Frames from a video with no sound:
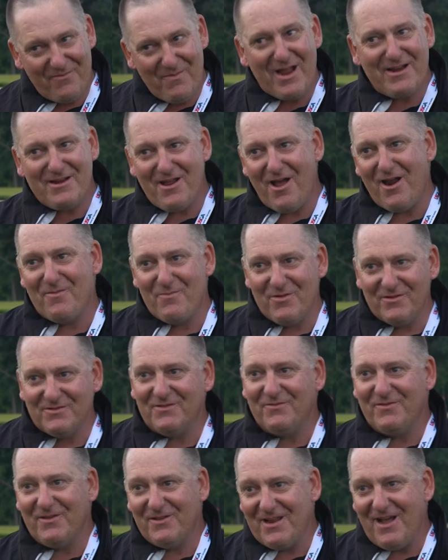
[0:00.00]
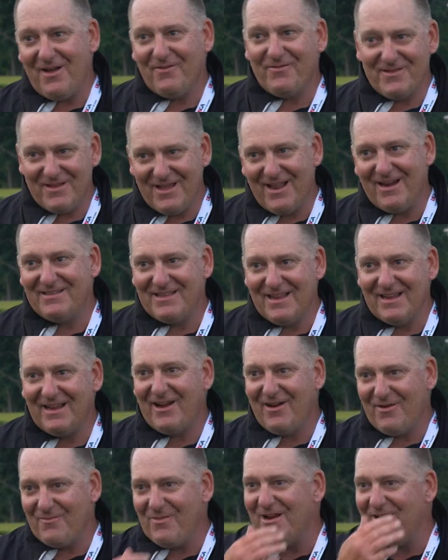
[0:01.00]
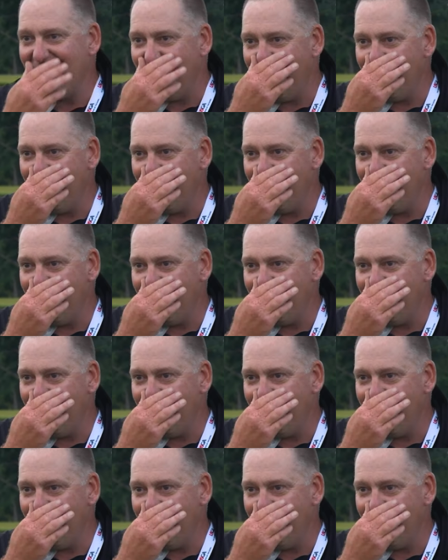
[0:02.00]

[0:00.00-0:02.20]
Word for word: If my daughter moves to Philadelphia, you got to take care of my